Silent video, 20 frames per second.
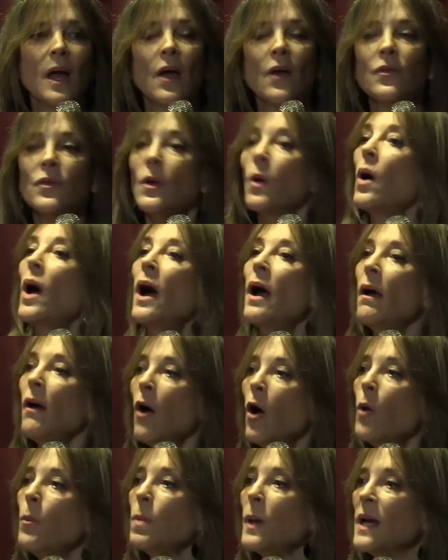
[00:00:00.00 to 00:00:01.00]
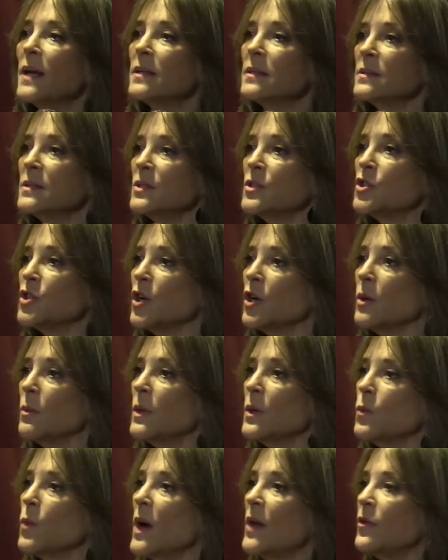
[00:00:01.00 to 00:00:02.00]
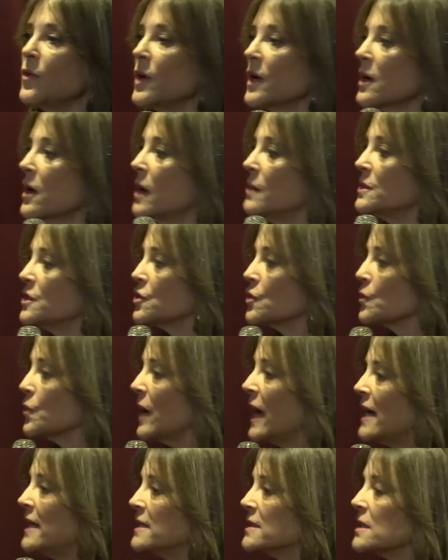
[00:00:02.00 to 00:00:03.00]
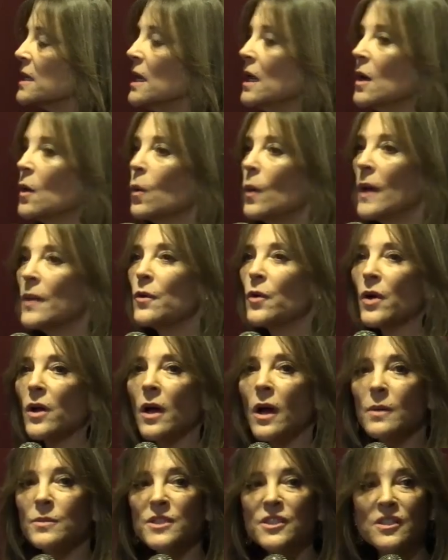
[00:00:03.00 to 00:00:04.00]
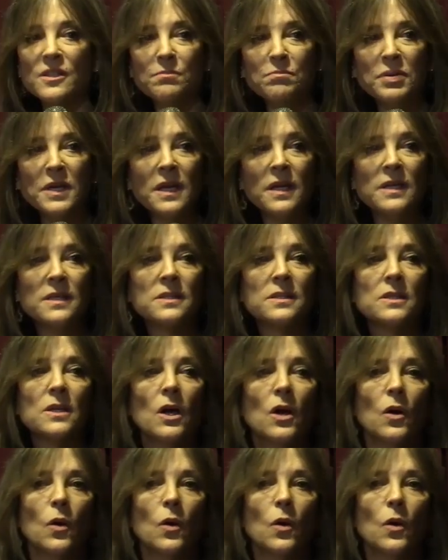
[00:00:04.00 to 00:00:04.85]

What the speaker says: So I hope, ladies and gentlemen, whether it comes to race, whether it comes to peace,